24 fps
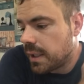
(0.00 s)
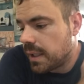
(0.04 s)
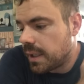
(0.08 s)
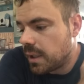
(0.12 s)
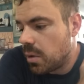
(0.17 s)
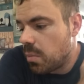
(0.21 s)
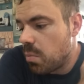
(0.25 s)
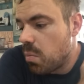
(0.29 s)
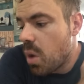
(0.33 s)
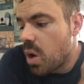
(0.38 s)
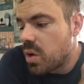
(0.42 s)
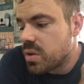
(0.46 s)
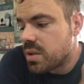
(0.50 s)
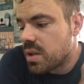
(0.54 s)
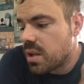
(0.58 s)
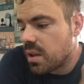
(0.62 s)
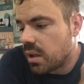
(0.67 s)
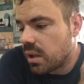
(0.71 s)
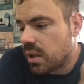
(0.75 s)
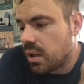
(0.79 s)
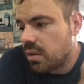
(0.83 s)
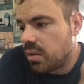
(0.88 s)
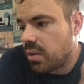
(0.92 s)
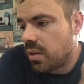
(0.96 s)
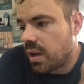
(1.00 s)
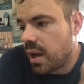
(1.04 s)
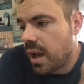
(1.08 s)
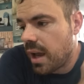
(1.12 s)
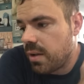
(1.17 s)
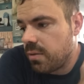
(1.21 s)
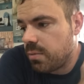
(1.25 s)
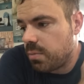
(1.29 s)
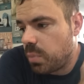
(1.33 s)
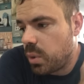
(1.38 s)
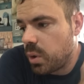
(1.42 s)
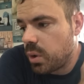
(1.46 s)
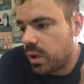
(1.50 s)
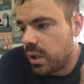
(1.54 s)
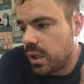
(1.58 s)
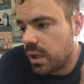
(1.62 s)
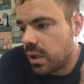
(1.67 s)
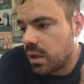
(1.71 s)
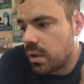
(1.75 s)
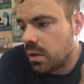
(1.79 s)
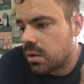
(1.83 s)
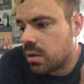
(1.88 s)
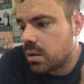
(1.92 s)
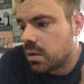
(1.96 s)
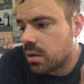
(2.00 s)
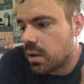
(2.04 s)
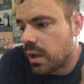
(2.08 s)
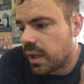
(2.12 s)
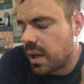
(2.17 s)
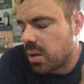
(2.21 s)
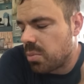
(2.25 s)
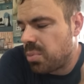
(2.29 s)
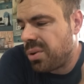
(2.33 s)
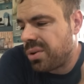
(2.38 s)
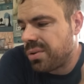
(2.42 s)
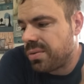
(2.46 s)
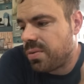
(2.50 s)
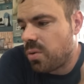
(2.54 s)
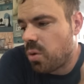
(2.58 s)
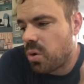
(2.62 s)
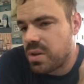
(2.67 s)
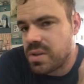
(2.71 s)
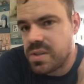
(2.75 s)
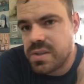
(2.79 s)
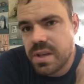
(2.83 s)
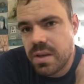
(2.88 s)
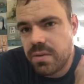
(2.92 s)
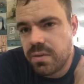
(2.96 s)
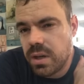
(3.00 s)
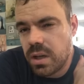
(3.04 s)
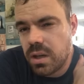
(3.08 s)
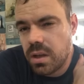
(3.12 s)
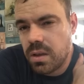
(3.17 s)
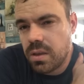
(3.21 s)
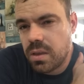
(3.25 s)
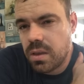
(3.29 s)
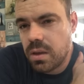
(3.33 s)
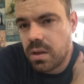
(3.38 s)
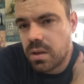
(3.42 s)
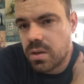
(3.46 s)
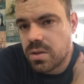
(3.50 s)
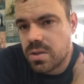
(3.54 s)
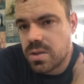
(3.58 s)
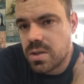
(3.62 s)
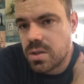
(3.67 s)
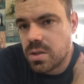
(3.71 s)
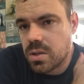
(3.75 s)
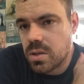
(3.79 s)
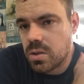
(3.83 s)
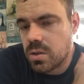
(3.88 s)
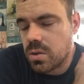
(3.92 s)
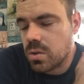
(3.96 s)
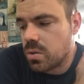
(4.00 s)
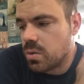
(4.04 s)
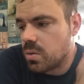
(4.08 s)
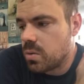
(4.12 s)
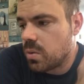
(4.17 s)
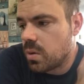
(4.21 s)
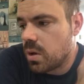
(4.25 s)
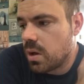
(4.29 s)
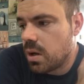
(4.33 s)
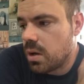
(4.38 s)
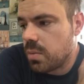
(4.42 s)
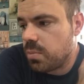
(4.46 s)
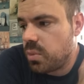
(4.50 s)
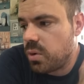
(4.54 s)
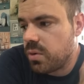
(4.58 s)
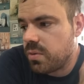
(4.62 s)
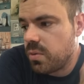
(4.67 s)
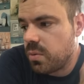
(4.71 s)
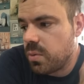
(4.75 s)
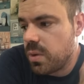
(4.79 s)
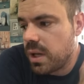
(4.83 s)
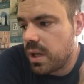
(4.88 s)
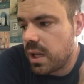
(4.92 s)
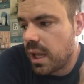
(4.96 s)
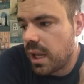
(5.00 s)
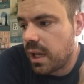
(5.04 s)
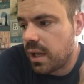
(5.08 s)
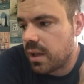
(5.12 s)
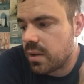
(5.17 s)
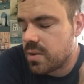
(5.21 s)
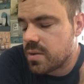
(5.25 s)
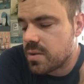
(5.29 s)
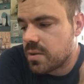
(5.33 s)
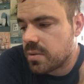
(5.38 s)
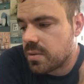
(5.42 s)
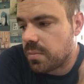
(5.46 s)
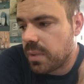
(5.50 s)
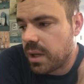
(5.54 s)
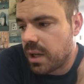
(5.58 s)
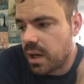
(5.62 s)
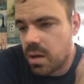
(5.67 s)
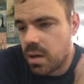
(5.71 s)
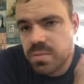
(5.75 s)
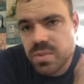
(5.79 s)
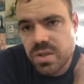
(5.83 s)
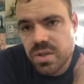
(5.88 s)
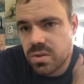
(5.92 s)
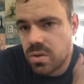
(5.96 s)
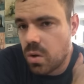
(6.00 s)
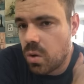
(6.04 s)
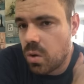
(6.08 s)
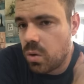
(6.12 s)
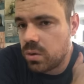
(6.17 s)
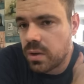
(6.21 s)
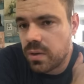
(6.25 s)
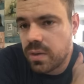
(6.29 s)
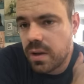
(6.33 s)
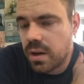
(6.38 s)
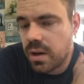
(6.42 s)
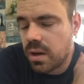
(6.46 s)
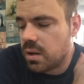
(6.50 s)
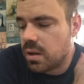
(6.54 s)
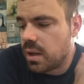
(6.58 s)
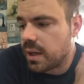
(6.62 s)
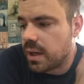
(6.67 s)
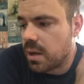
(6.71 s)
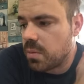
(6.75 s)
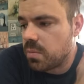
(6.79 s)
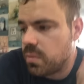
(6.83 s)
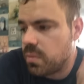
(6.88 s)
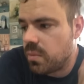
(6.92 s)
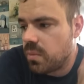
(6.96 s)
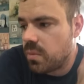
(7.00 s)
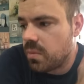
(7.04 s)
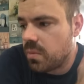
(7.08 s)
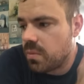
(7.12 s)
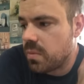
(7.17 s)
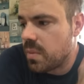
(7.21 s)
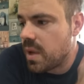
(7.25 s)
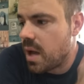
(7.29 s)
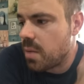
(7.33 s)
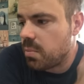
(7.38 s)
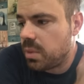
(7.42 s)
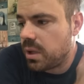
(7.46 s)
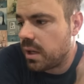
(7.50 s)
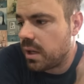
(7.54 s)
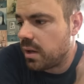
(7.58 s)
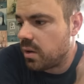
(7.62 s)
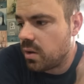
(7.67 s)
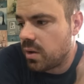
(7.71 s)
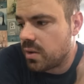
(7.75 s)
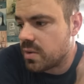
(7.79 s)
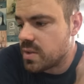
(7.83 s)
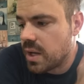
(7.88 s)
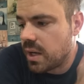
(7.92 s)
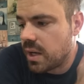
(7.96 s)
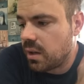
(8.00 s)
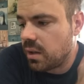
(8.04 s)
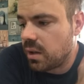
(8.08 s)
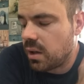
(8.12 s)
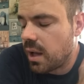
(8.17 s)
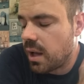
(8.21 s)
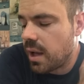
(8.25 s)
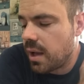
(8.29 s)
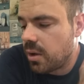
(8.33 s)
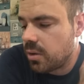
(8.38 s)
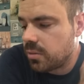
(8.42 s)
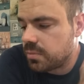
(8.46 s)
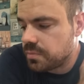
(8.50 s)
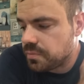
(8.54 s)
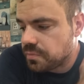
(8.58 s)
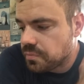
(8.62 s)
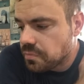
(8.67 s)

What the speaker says: Most of the ETH that I've put in, like I put 47 ETH into proof of weak hands, and I'm just holding it there. Like I'm not planning on taking it out